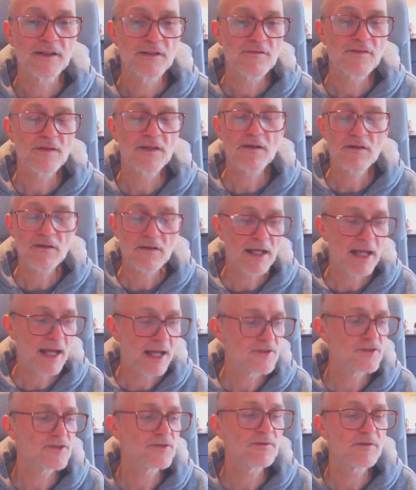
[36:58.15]
think, okay, I
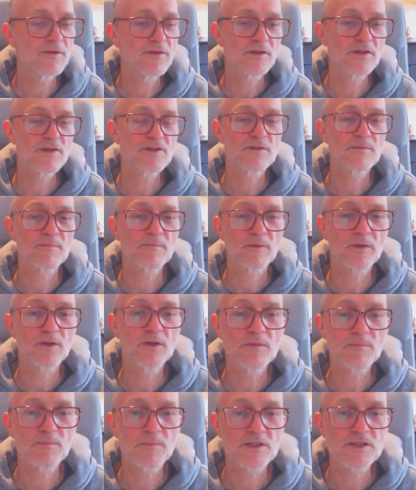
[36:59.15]
should learn some
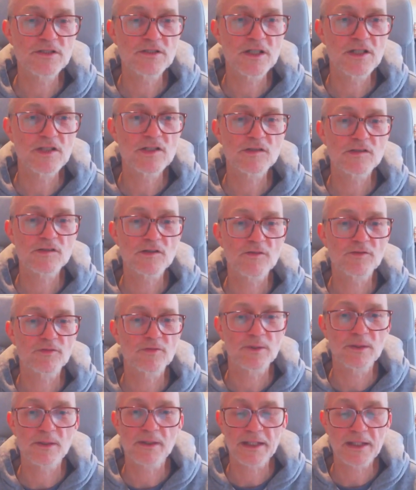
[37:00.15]
good presentation
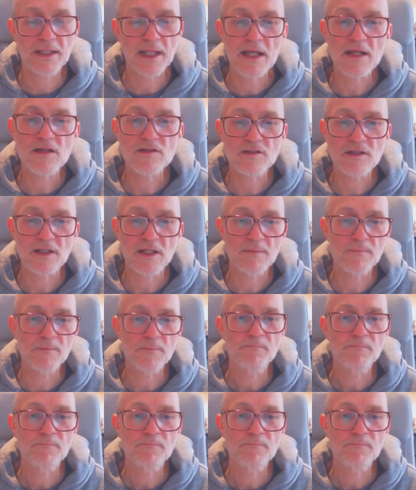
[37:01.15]
software like Inkscape.